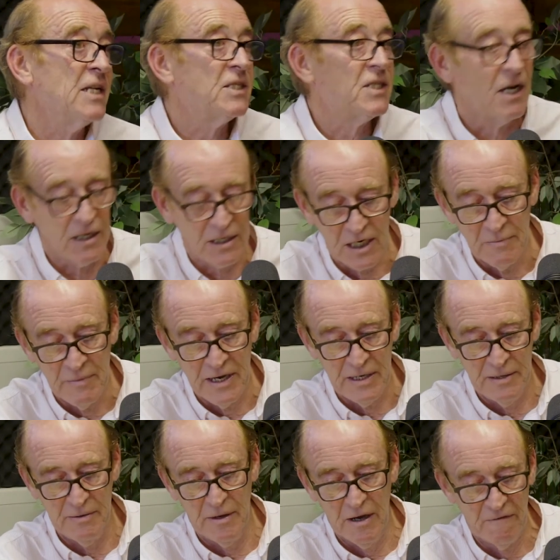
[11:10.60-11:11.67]
It's going to
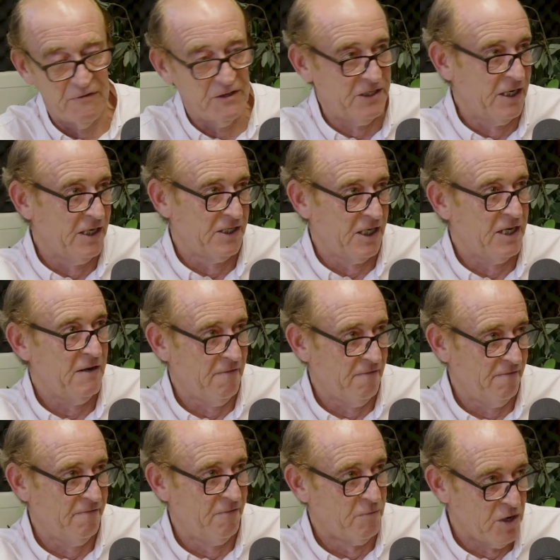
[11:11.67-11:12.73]
be a facility
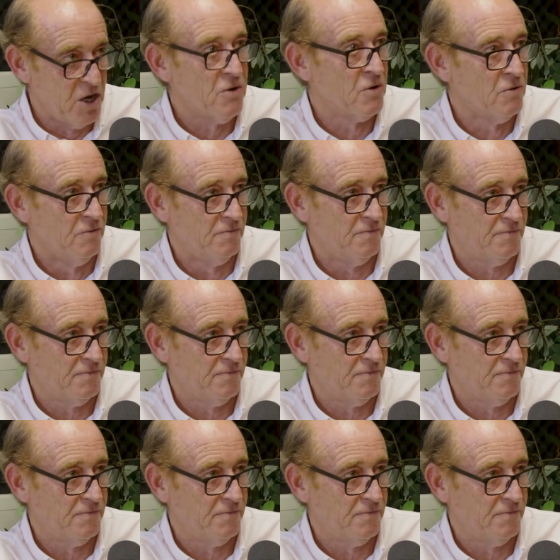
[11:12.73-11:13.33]
for Bugle.